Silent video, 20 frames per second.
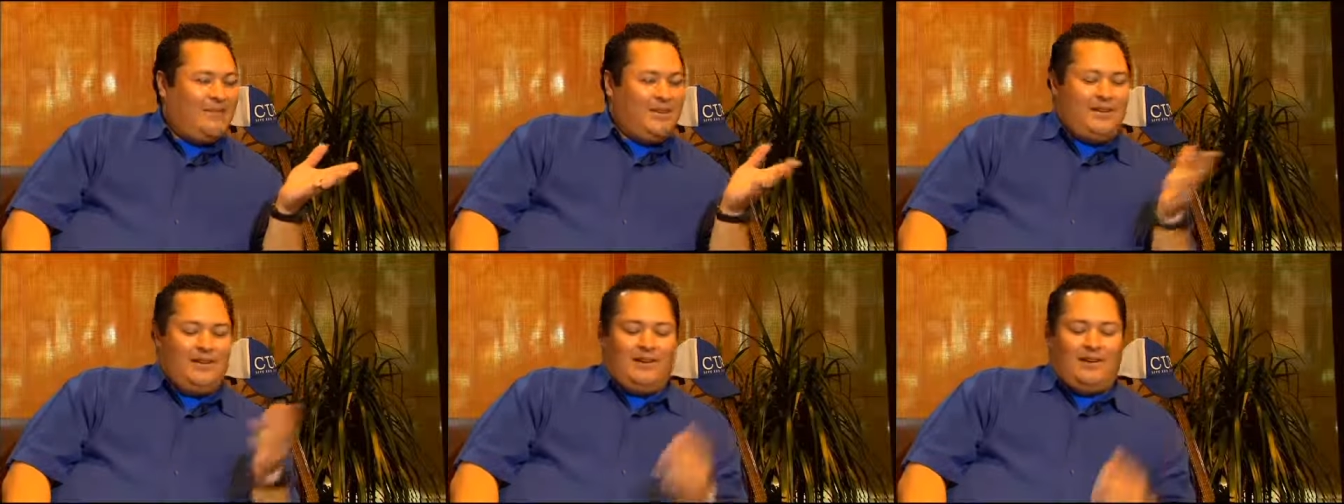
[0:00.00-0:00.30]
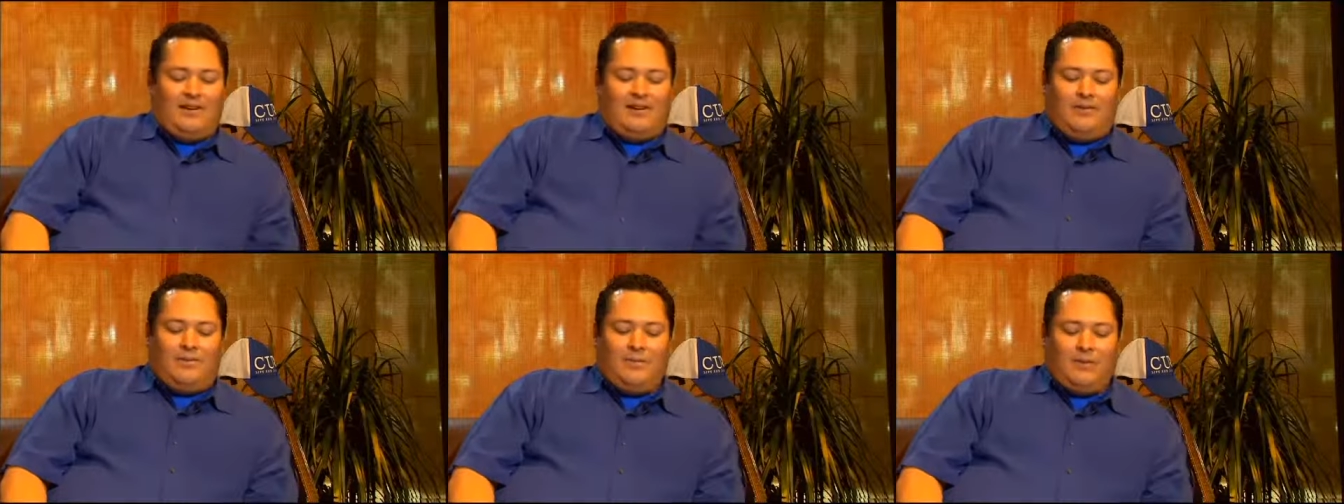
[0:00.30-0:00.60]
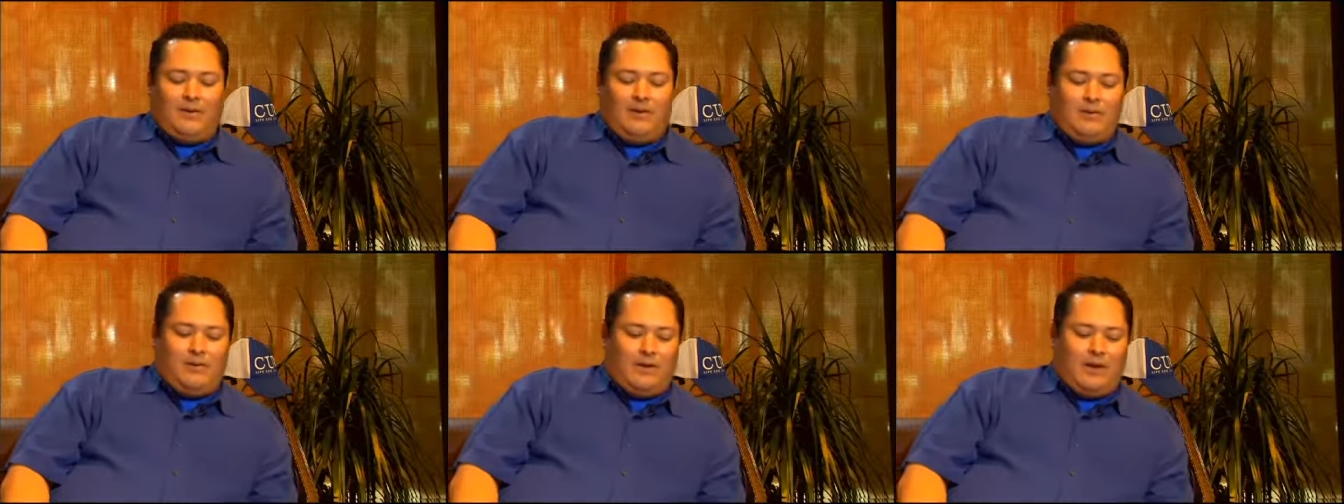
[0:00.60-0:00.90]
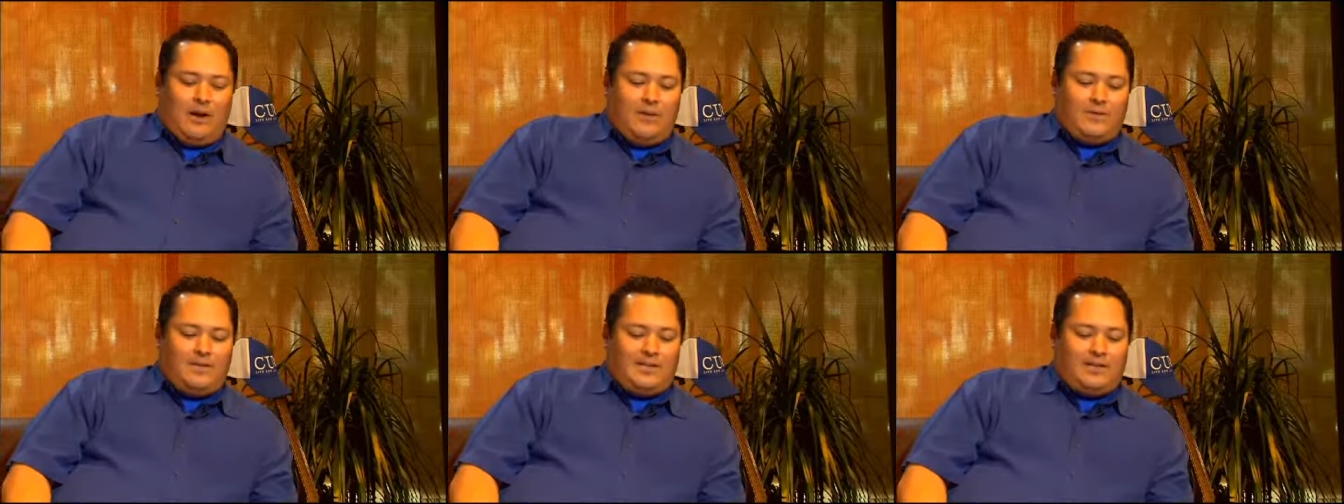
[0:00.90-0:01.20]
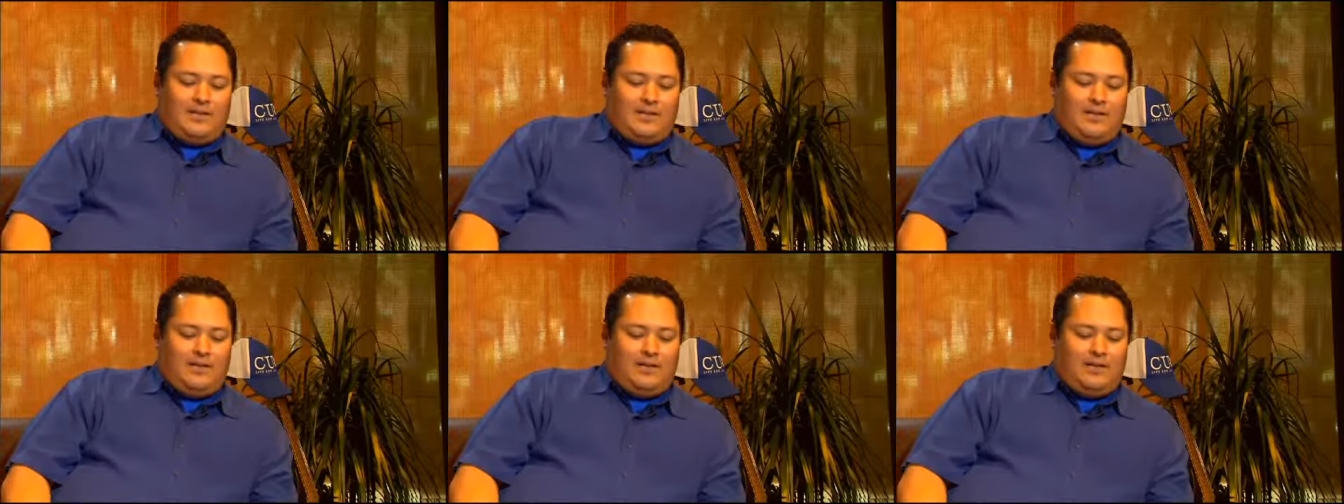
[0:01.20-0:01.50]
I mean, well, when I was
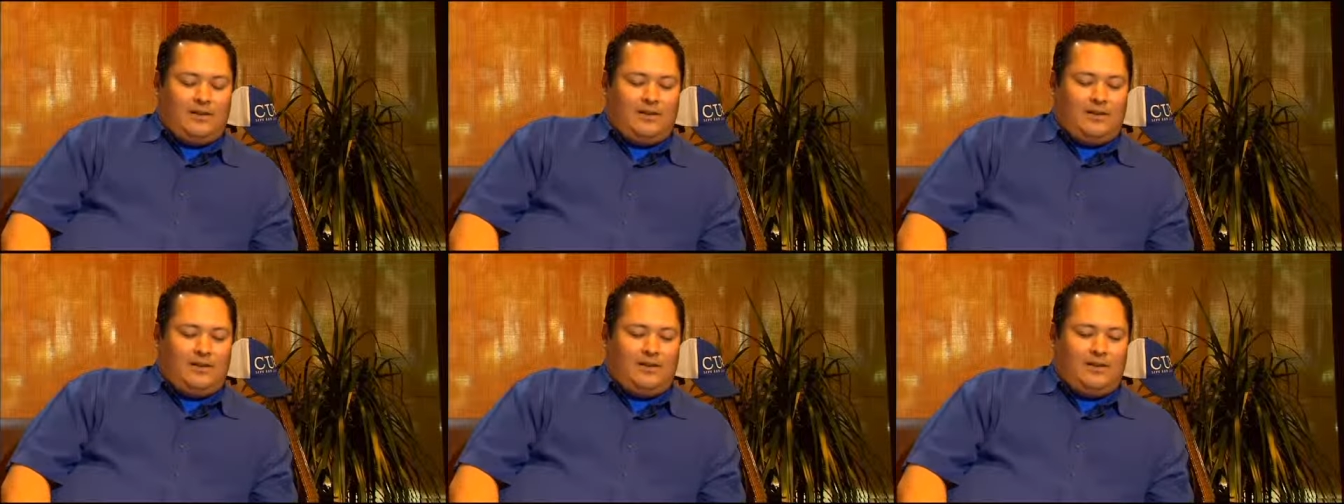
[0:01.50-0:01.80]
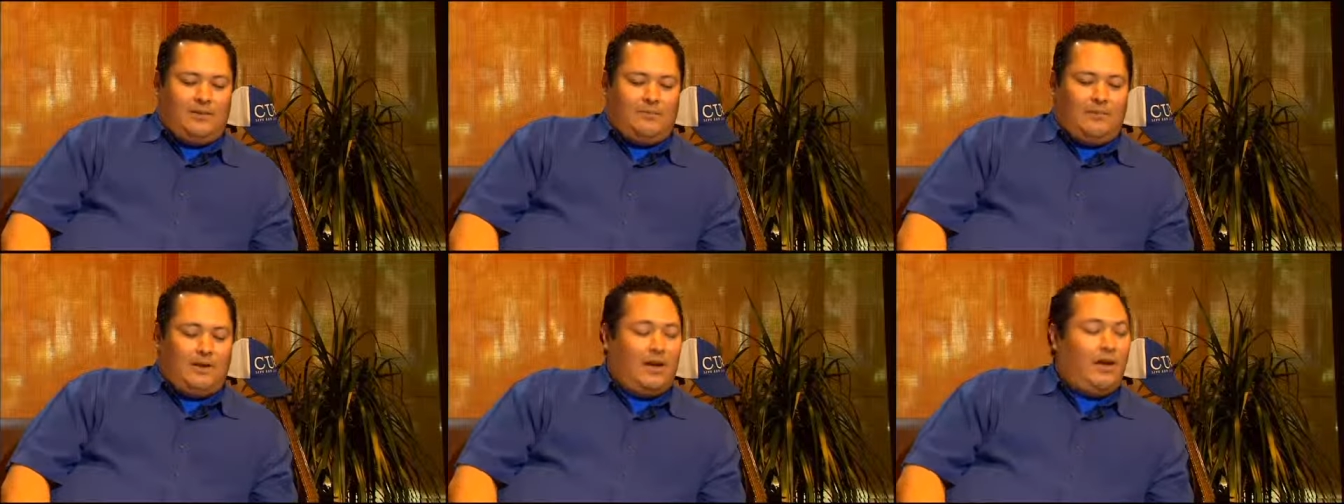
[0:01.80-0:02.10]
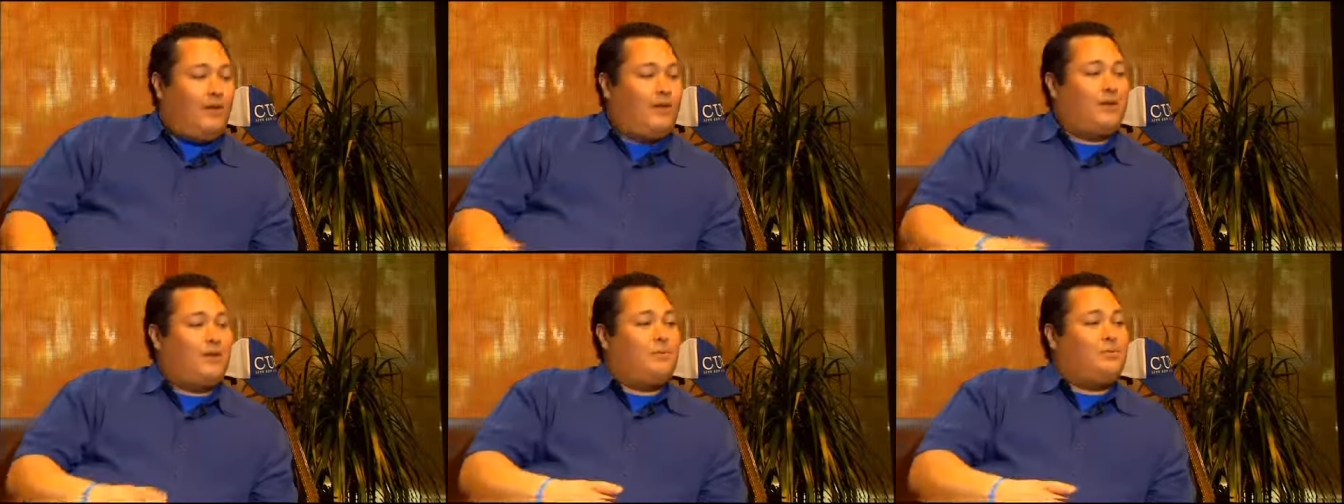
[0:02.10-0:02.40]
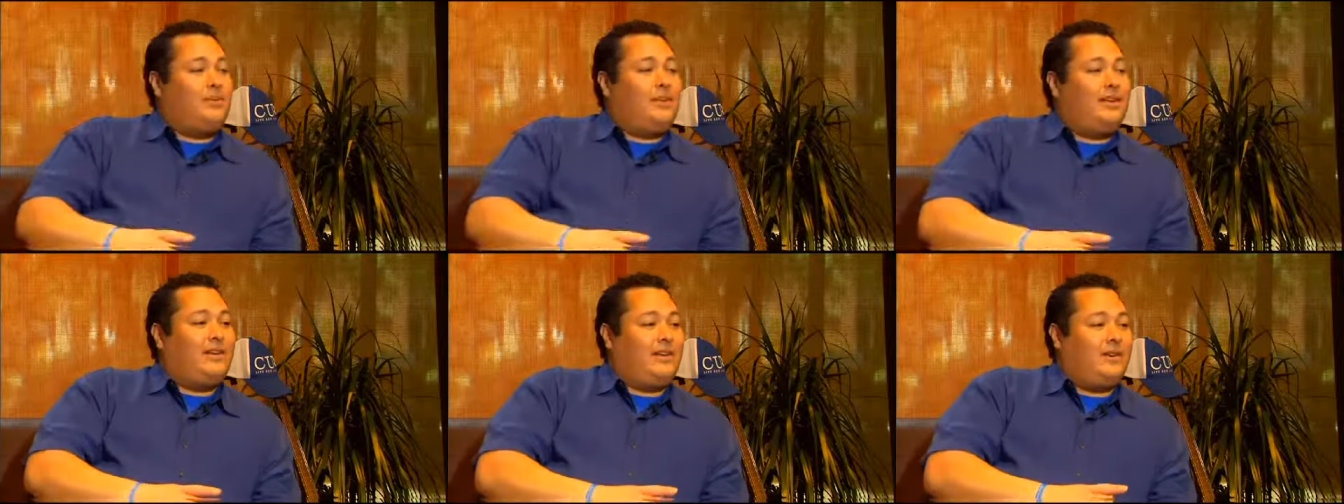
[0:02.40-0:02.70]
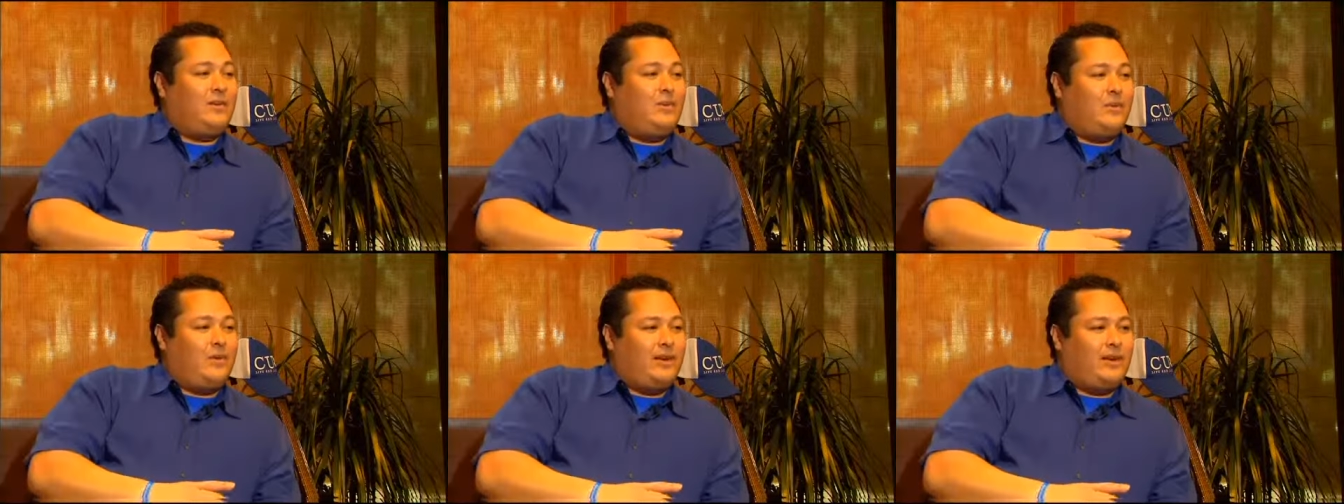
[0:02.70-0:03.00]
a kid, my uncle played
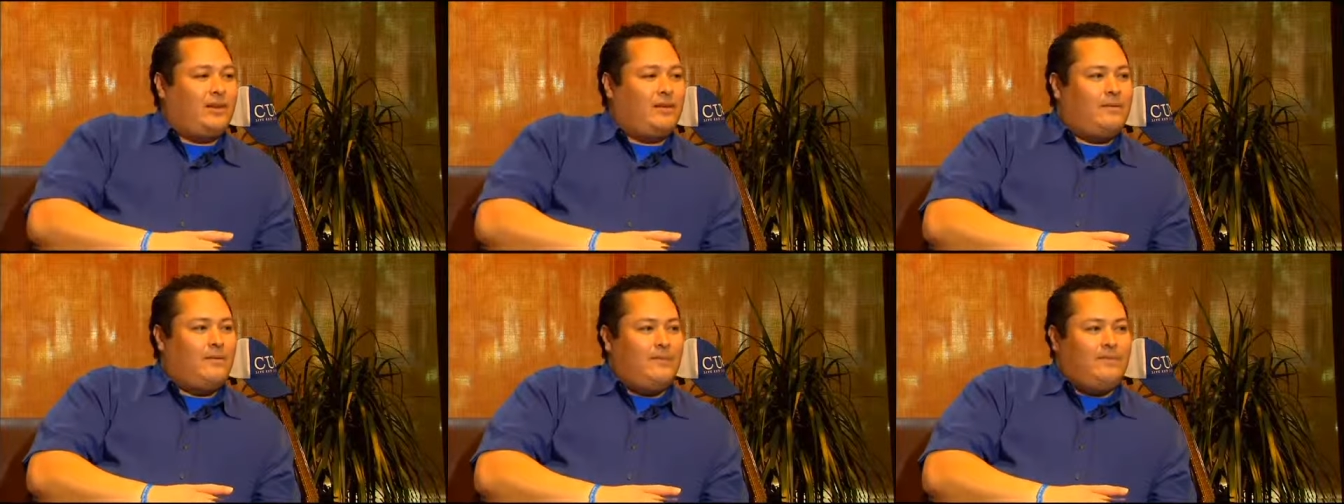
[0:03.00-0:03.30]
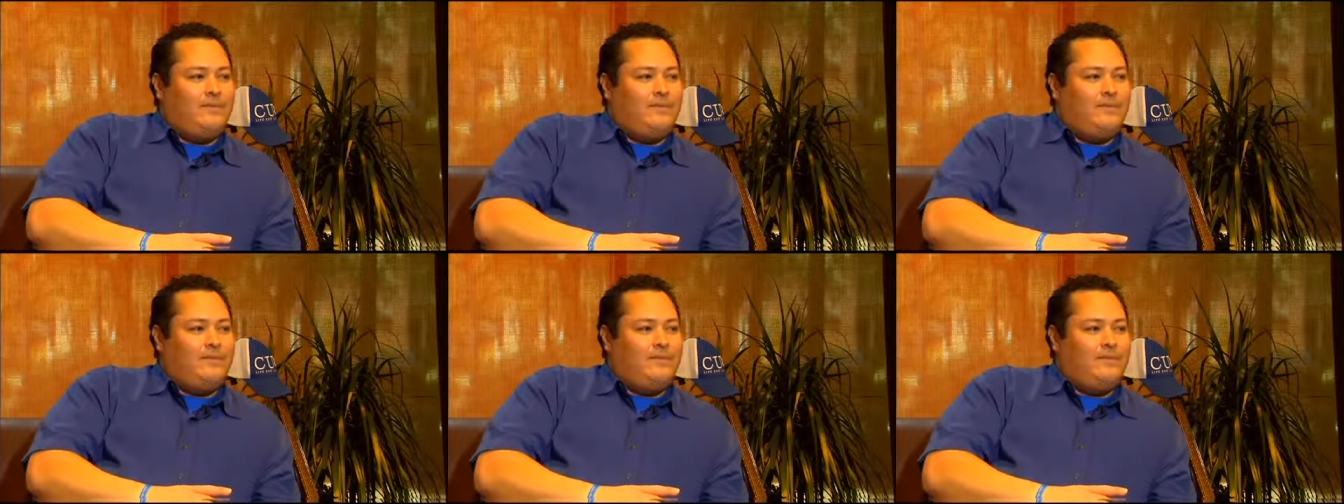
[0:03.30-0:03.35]
accordion.